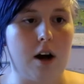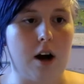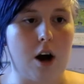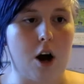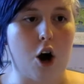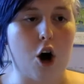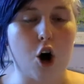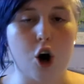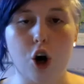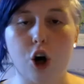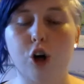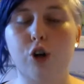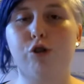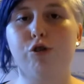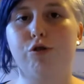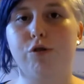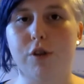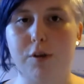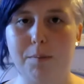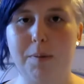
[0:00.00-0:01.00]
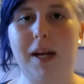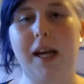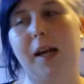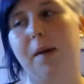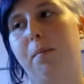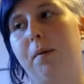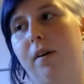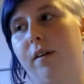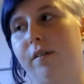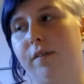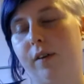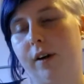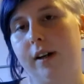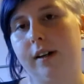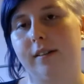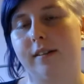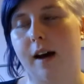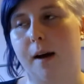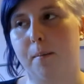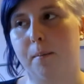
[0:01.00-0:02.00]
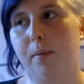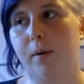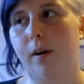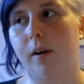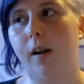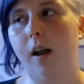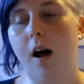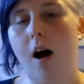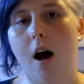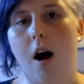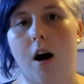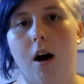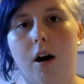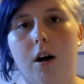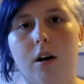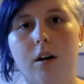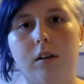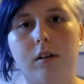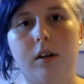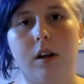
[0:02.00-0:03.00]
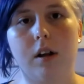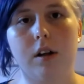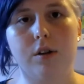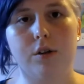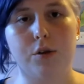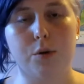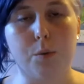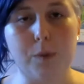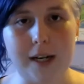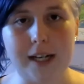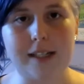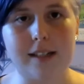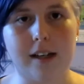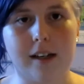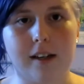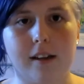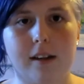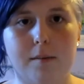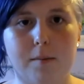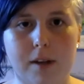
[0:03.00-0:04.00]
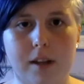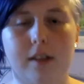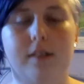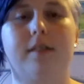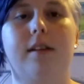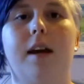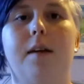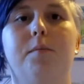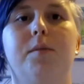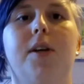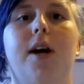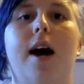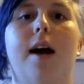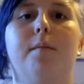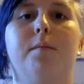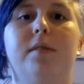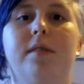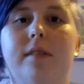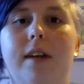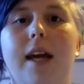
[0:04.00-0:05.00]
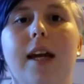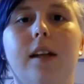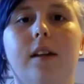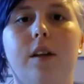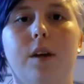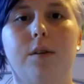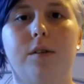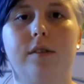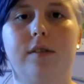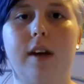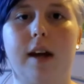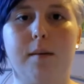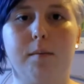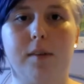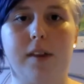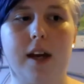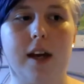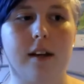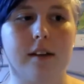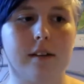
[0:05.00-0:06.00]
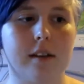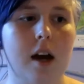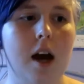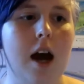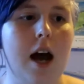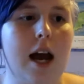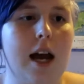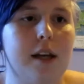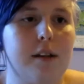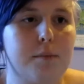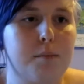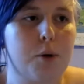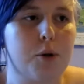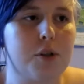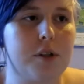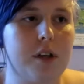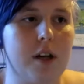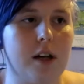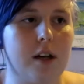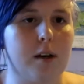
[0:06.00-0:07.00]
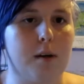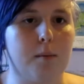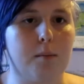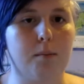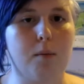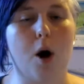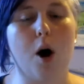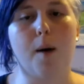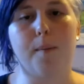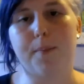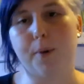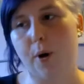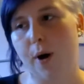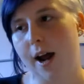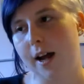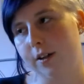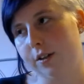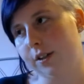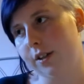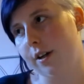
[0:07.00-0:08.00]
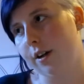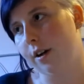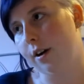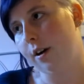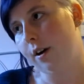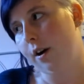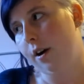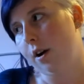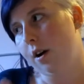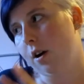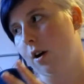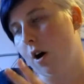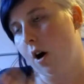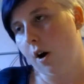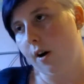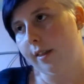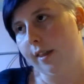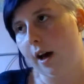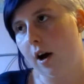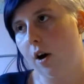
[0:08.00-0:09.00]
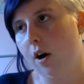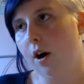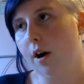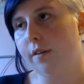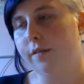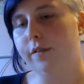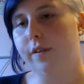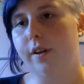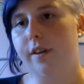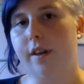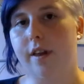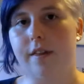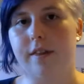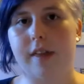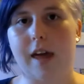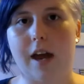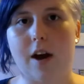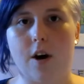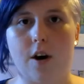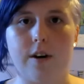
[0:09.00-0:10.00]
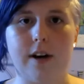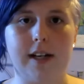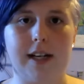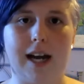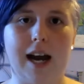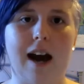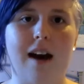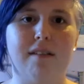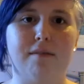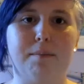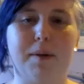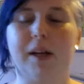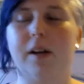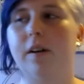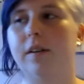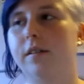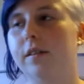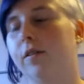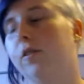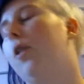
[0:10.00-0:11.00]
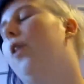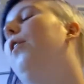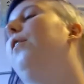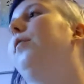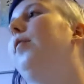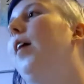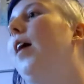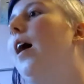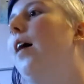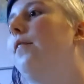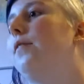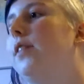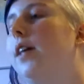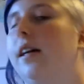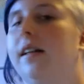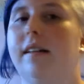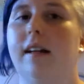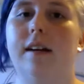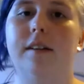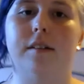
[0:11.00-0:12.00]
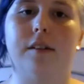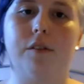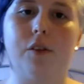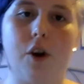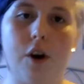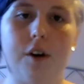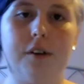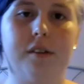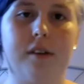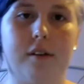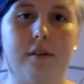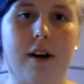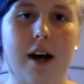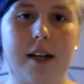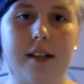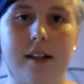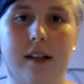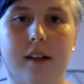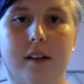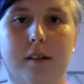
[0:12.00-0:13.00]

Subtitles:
100 people, for example, all tweeting them at the same time, saying those same things, it's putting more pressure on that author than they already have, because of course they have deadlines, of course they're writing